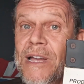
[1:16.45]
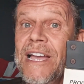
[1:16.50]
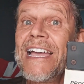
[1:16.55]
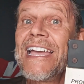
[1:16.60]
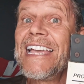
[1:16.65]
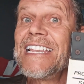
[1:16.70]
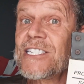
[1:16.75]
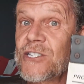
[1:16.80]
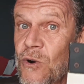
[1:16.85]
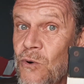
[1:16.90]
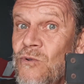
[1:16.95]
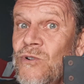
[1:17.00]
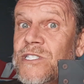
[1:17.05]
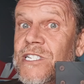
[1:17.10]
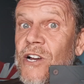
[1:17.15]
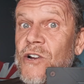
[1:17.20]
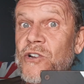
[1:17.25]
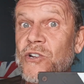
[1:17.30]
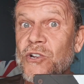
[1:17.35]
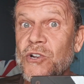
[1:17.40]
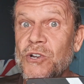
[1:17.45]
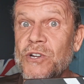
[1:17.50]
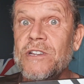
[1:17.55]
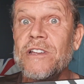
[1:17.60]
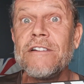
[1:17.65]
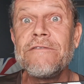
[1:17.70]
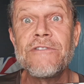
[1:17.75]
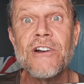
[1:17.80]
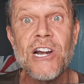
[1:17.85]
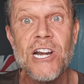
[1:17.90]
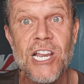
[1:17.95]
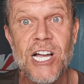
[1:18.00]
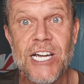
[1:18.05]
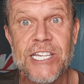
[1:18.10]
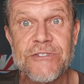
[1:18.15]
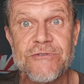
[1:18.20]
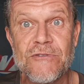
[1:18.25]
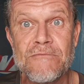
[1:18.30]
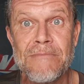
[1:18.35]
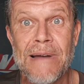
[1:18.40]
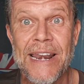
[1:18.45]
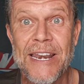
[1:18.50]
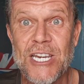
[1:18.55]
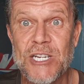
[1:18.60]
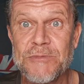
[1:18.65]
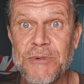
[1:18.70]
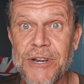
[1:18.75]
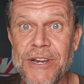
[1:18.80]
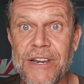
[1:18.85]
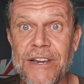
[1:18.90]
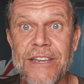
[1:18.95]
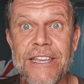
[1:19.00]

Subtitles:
it's also good for classroom management,